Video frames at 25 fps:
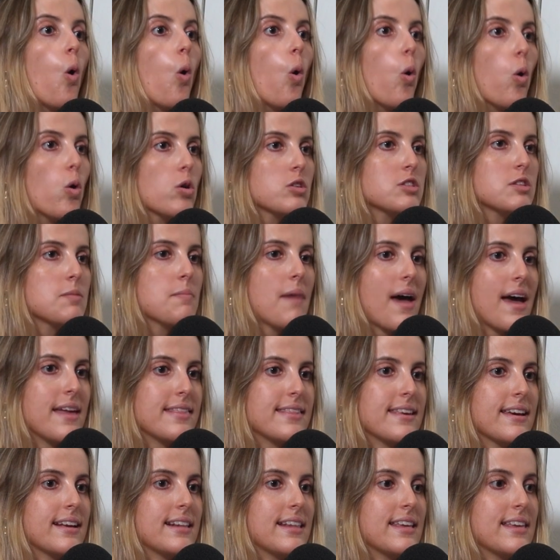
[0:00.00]

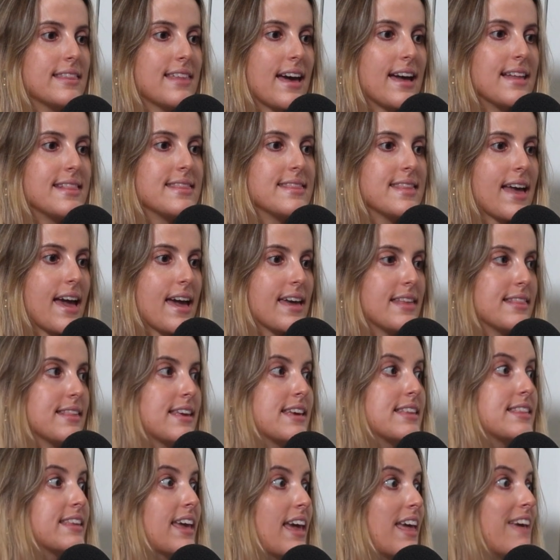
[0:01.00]
automatically that data
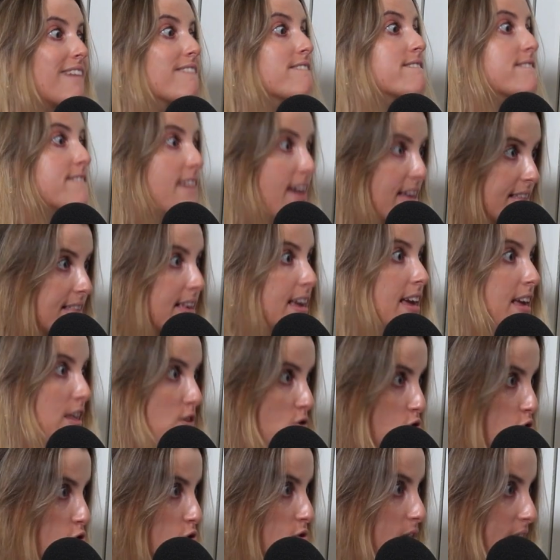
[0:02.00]
is getting fed
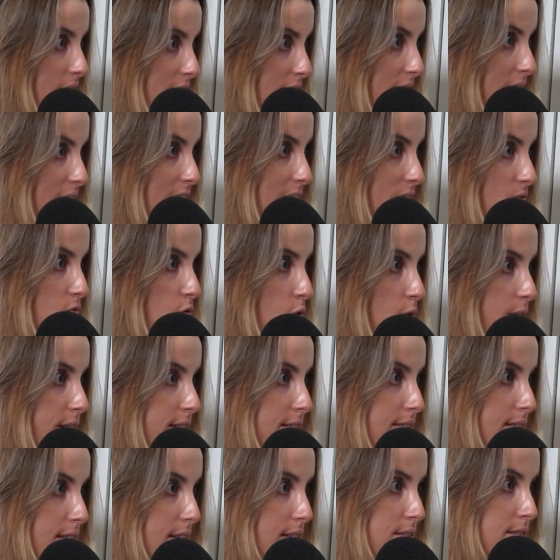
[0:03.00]
into the
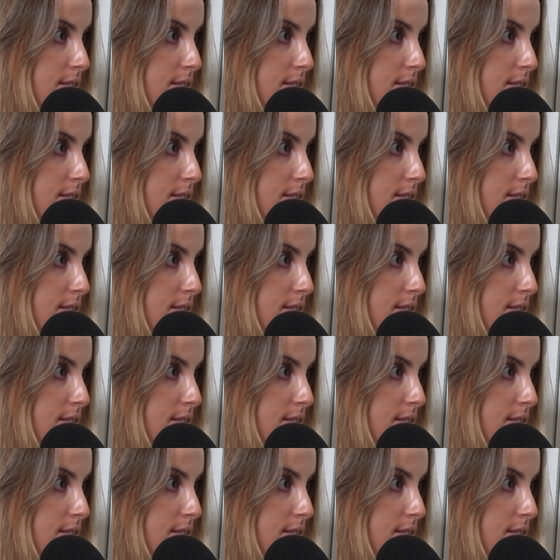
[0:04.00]
e-invoicing